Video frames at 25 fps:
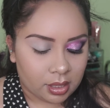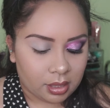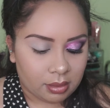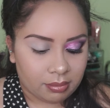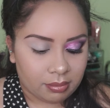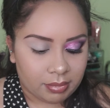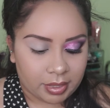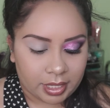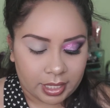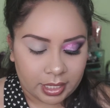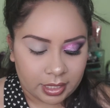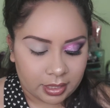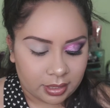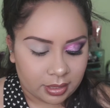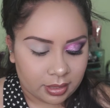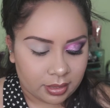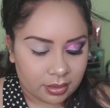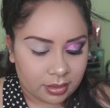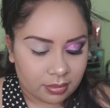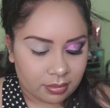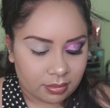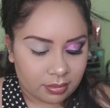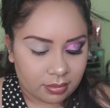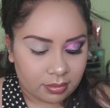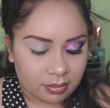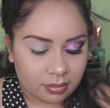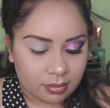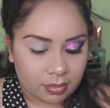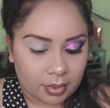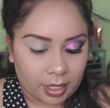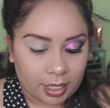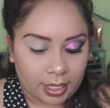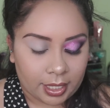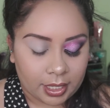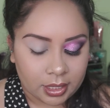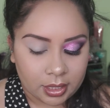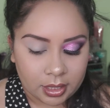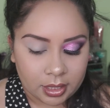because I
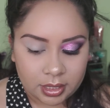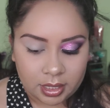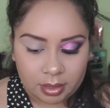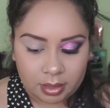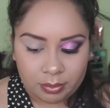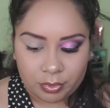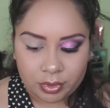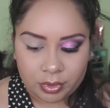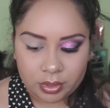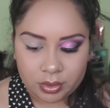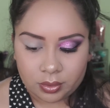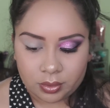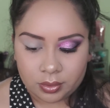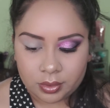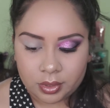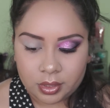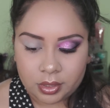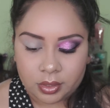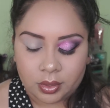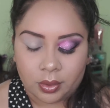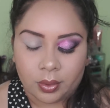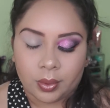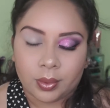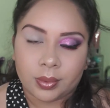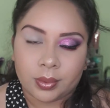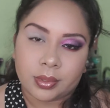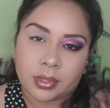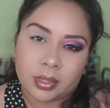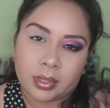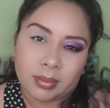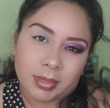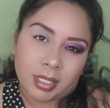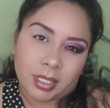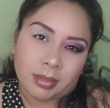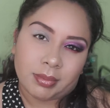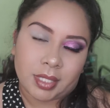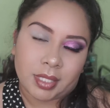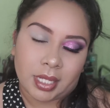get the same results. So
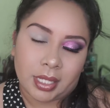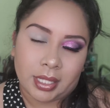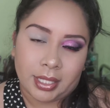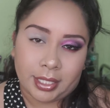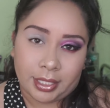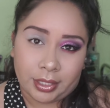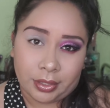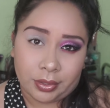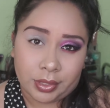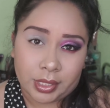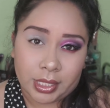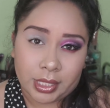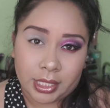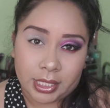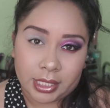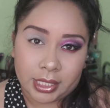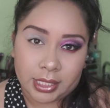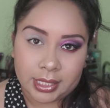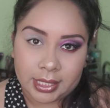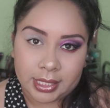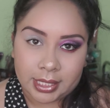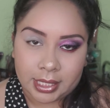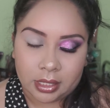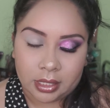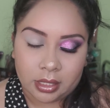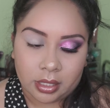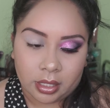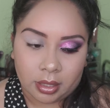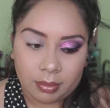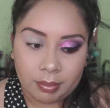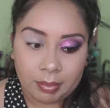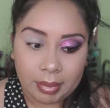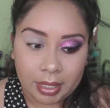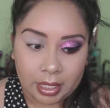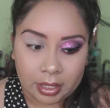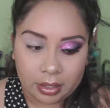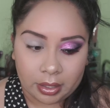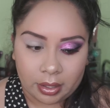sometimes I like using concealer
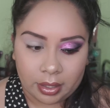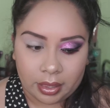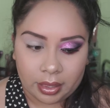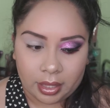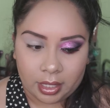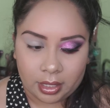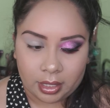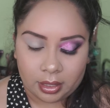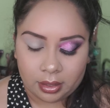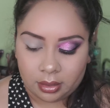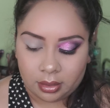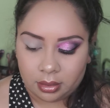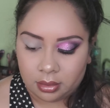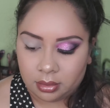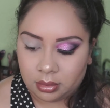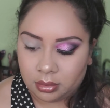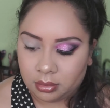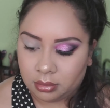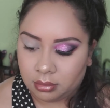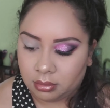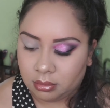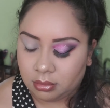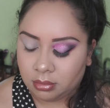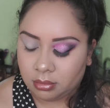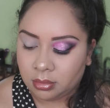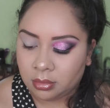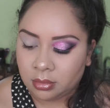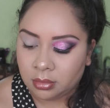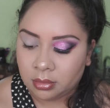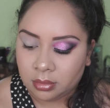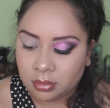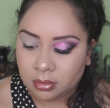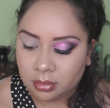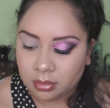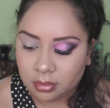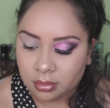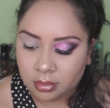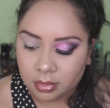better than,
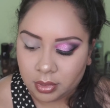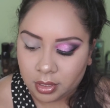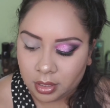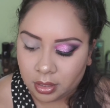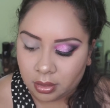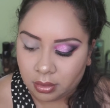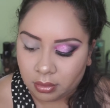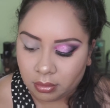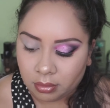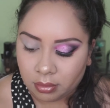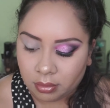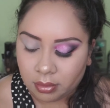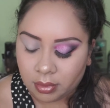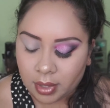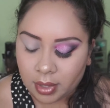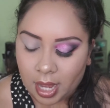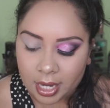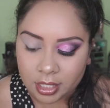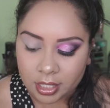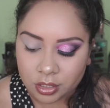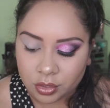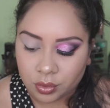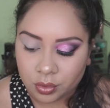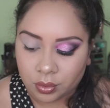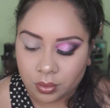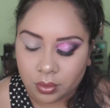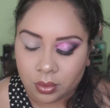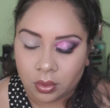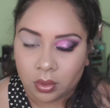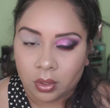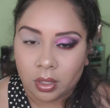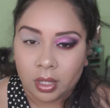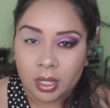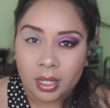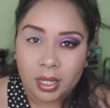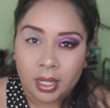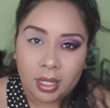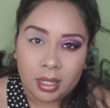you know, actual
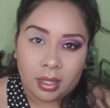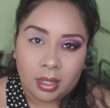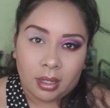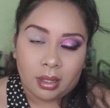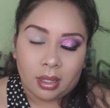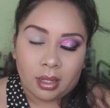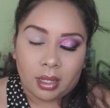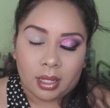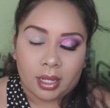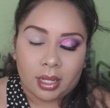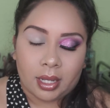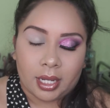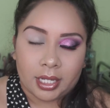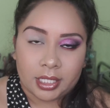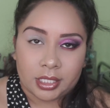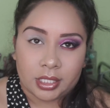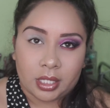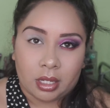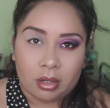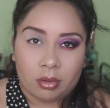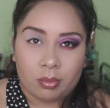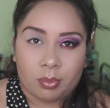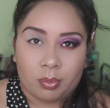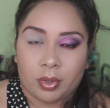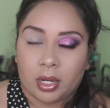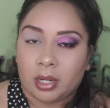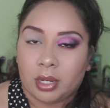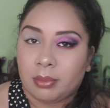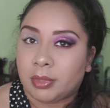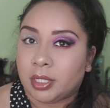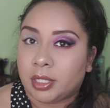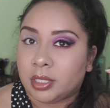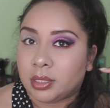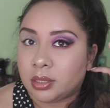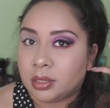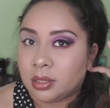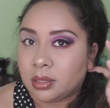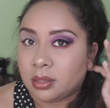eyeshadow
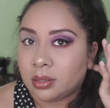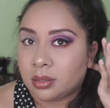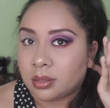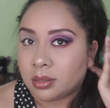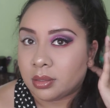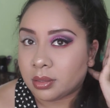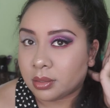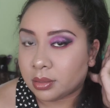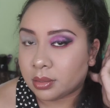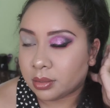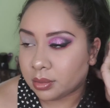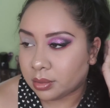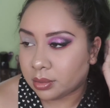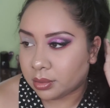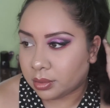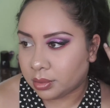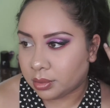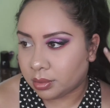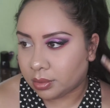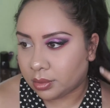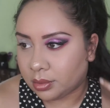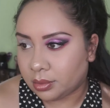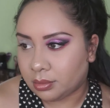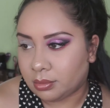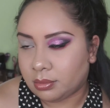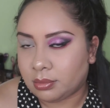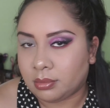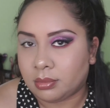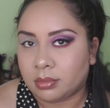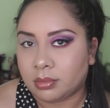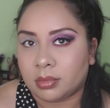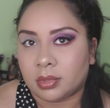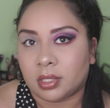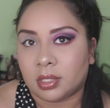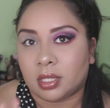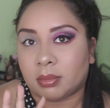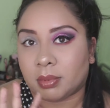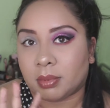primers.
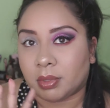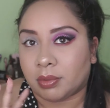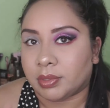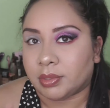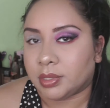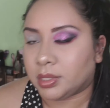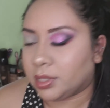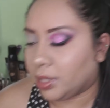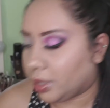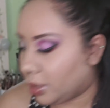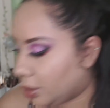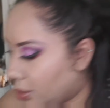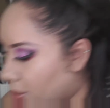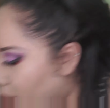Give me 1 second.